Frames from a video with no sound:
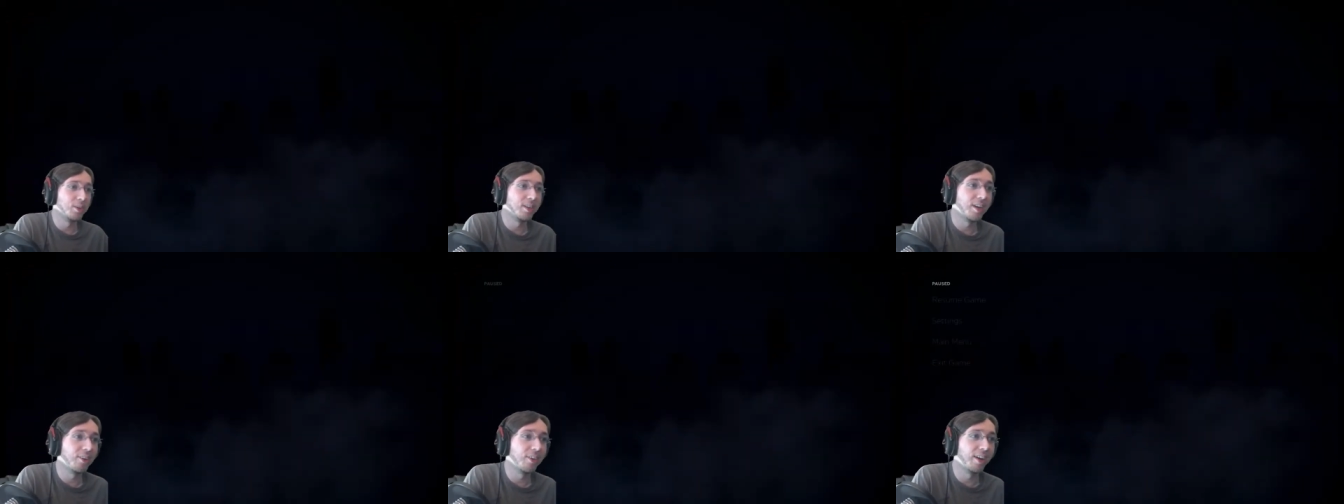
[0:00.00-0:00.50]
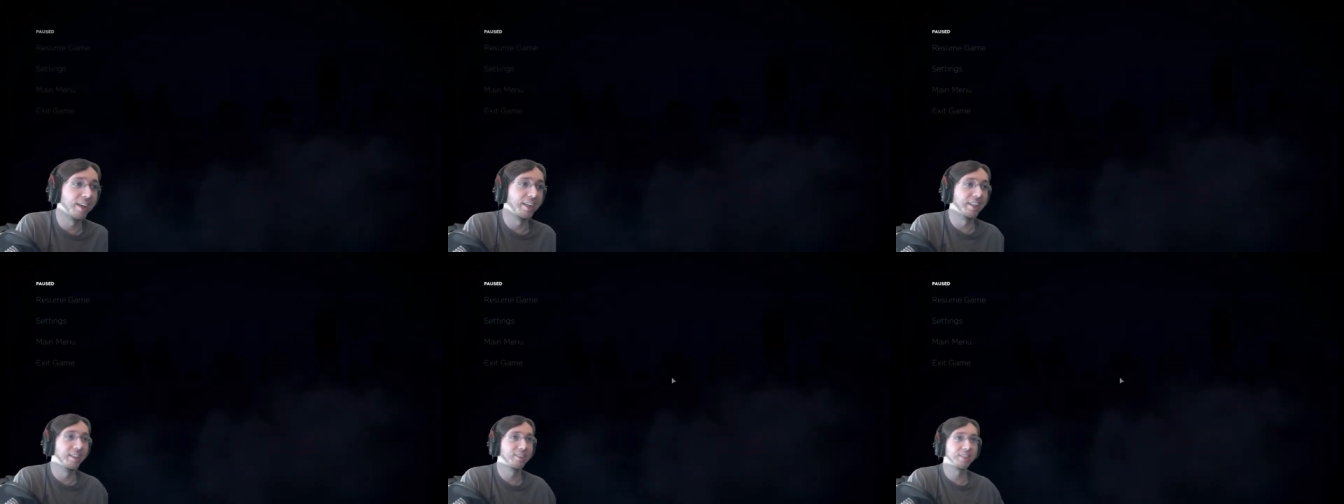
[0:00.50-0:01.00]
All right,
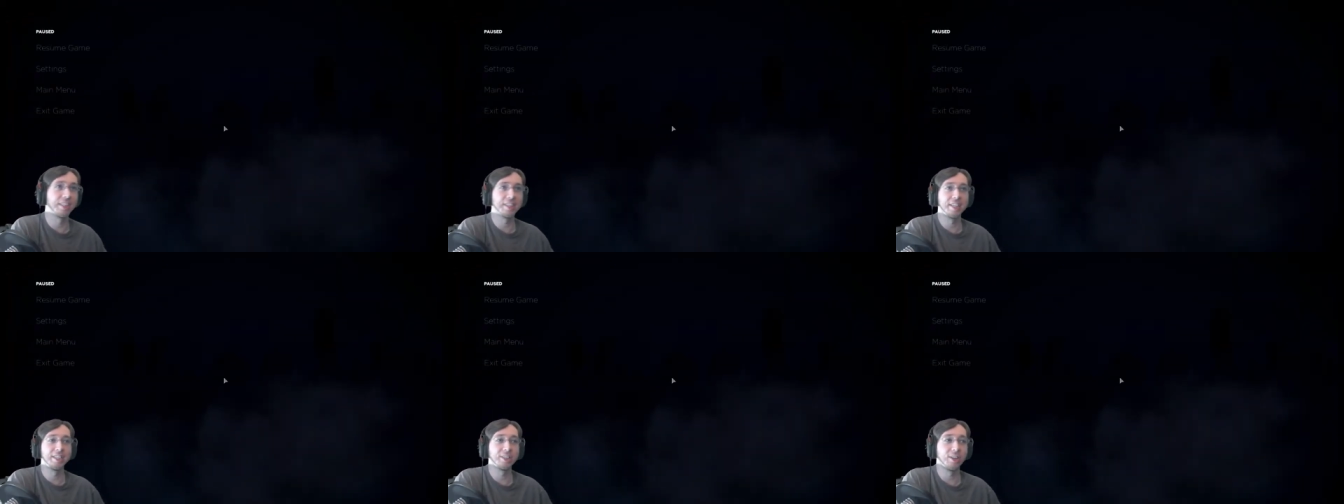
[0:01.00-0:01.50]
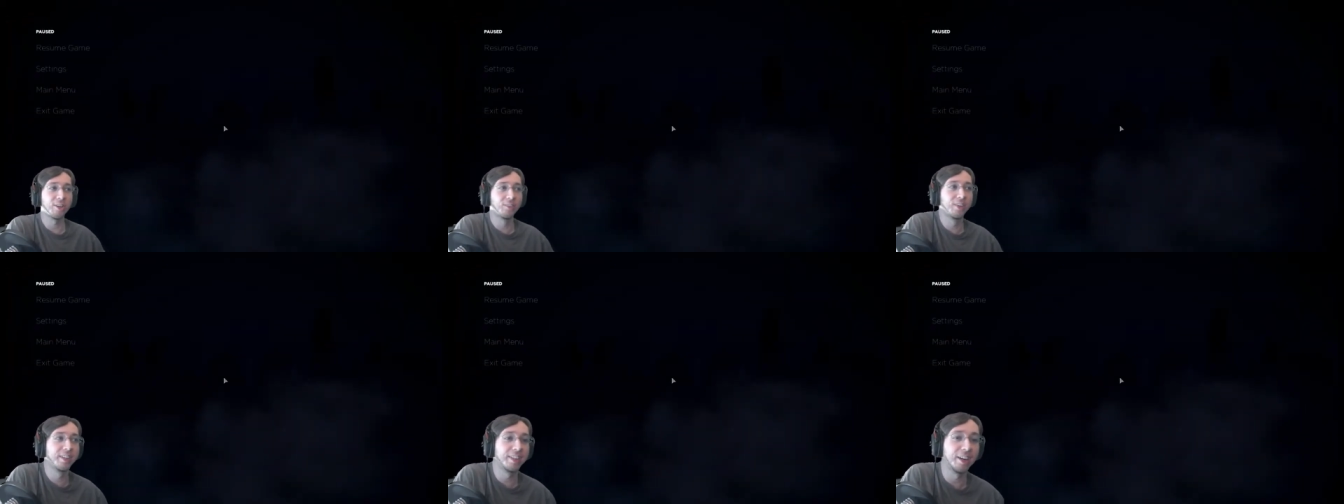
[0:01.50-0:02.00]
it looks like things are
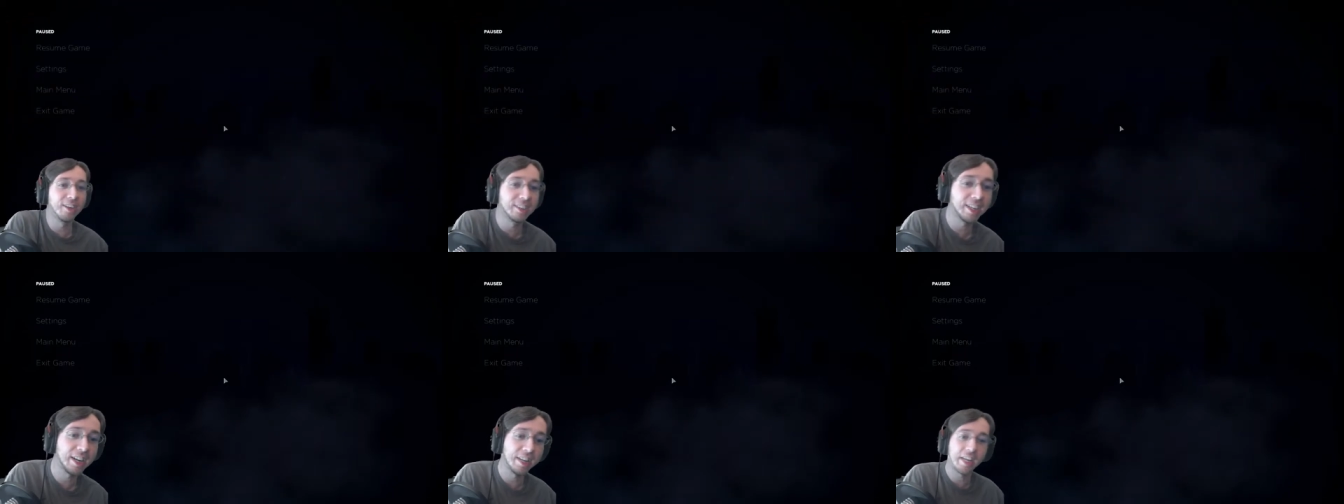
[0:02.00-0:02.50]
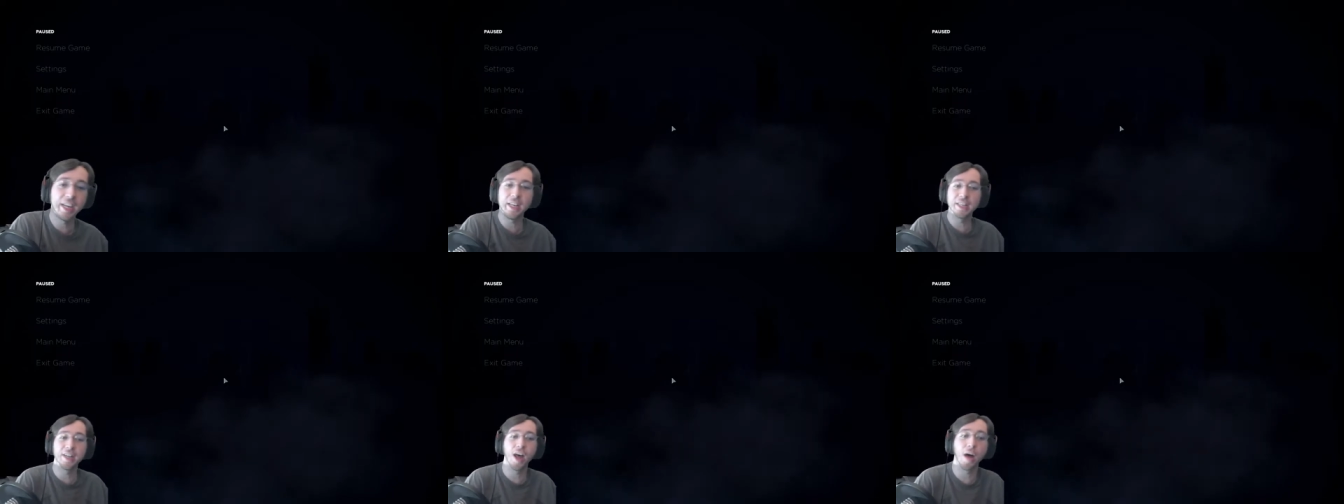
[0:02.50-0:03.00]
really are kind of
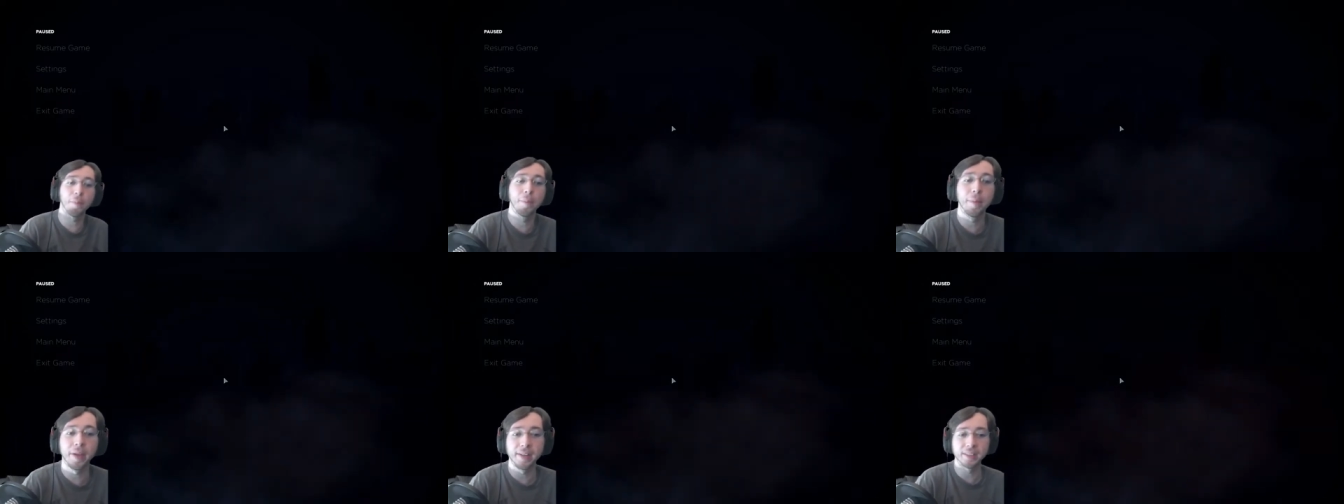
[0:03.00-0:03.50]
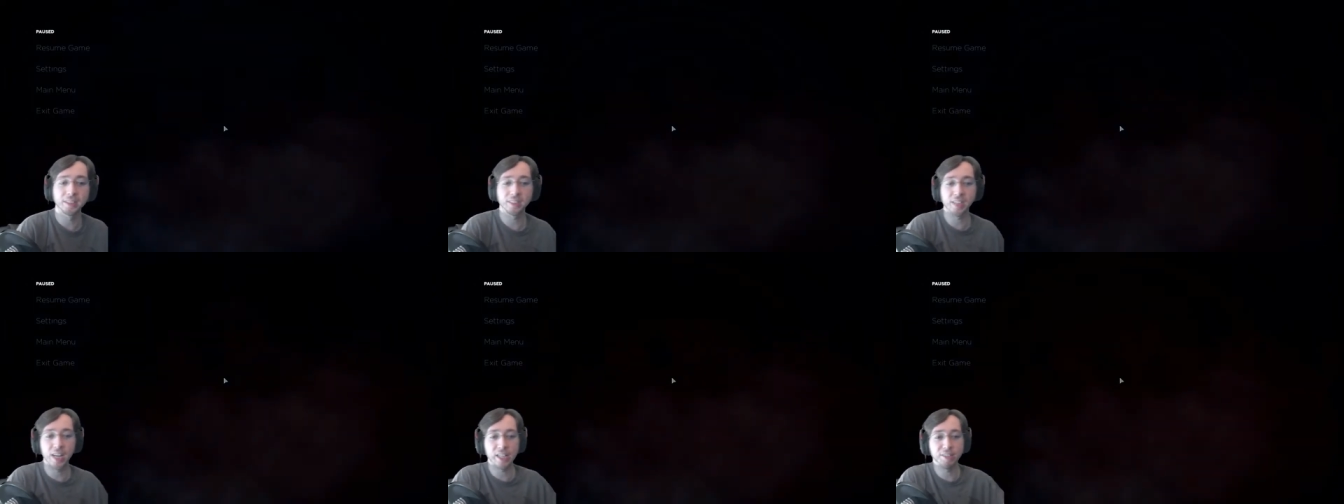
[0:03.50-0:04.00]
heating up a bit and
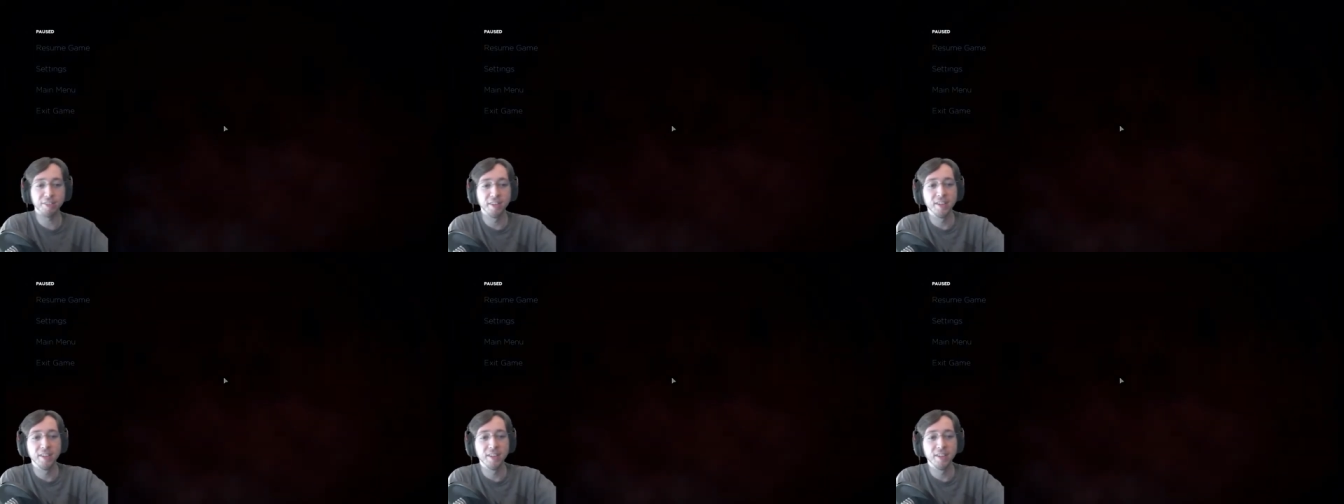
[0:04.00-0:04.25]
stuff.